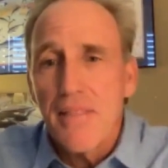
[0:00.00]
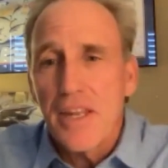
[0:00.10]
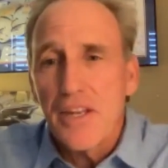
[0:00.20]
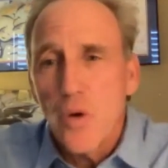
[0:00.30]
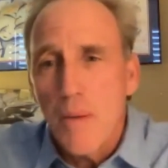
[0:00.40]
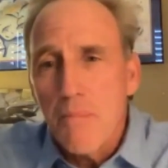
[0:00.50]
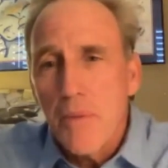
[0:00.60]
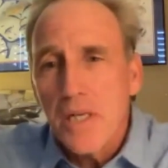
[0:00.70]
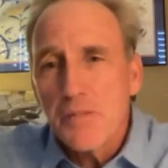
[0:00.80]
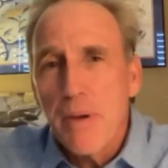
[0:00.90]
that do a
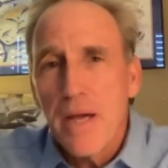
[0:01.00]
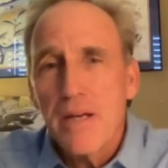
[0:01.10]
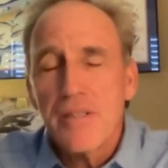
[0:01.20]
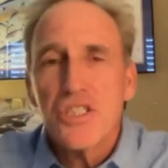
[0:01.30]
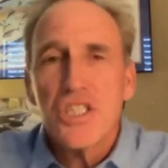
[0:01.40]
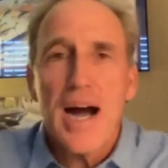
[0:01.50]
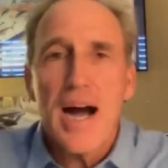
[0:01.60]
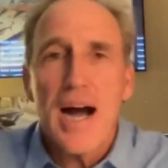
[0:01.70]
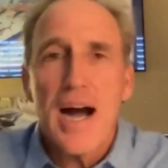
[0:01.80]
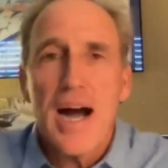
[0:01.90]
much better
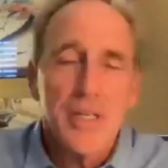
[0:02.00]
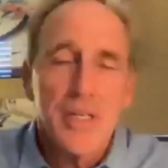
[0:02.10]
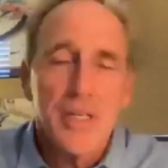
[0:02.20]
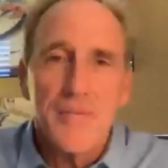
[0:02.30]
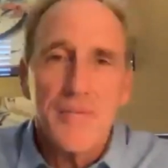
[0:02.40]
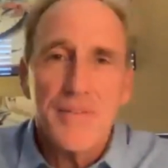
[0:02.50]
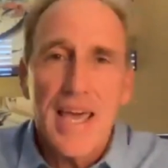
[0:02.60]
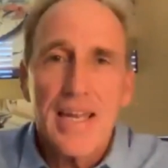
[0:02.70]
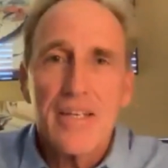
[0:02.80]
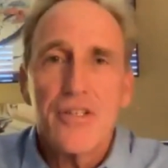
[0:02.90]
job of
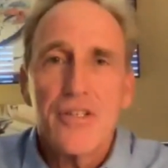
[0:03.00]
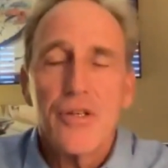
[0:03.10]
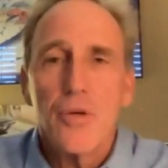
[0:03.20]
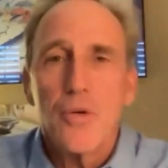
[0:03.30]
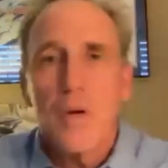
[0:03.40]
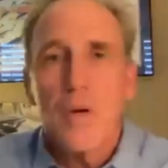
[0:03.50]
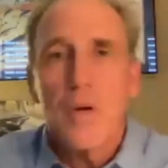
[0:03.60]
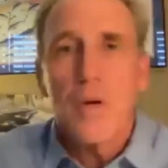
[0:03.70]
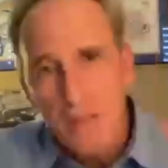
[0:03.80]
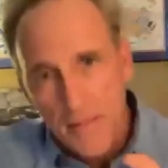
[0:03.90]
getting to
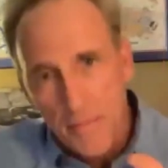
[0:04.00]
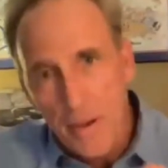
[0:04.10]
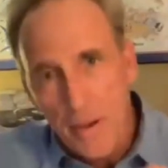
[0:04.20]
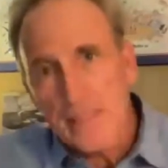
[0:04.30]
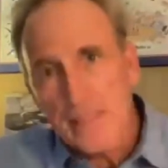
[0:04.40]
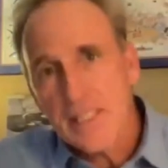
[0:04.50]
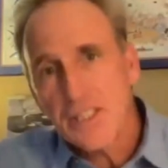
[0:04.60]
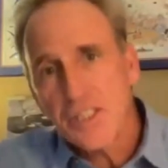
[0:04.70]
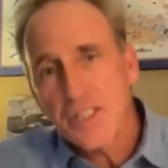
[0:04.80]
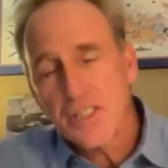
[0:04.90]
the
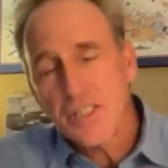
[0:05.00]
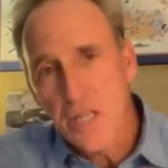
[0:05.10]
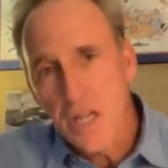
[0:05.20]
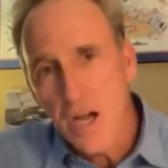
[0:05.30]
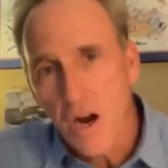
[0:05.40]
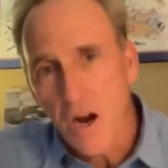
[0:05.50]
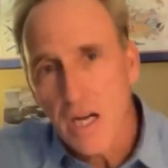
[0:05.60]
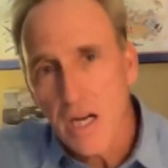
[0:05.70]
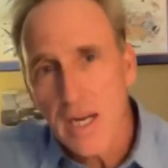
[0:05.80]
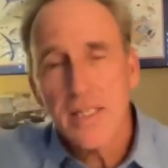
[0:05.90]
politicians, our
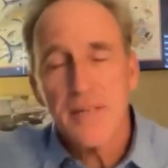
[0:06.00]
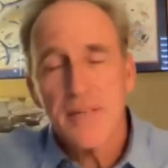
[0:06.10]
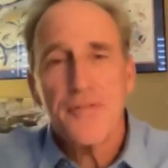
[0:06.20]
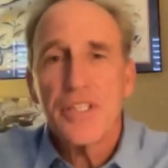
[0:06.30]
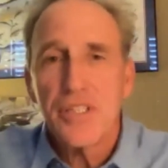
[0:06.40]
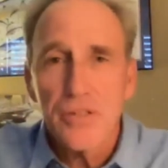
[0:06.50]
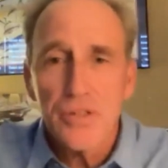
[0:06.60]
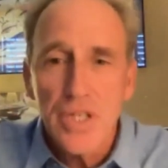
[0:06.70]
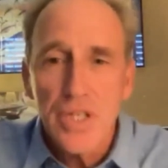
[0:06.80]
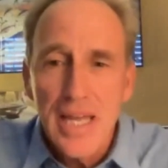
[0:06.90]
elected
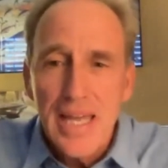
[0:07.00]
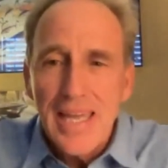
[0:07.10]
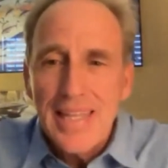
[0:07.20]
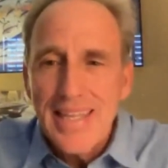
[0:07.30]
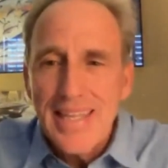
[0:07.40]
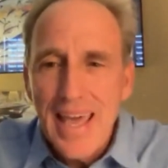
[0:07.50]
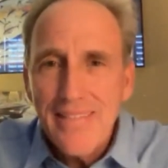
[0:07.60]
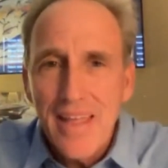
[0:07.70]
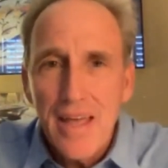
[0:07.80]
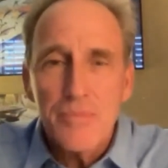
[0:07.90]
officials, and
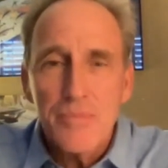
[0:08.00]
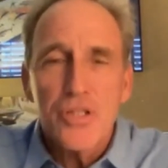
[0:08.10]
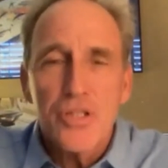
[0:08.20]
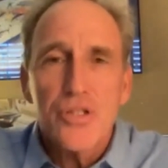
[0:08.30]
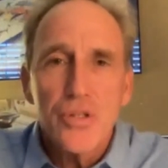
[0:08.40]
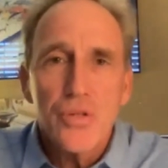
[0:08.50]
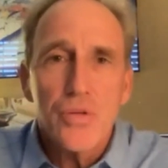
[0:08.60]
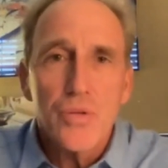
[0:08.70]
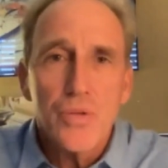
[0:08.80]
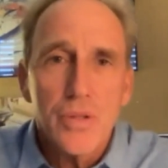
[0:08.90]
getting them to
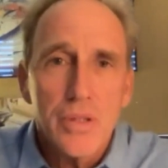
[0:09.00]
do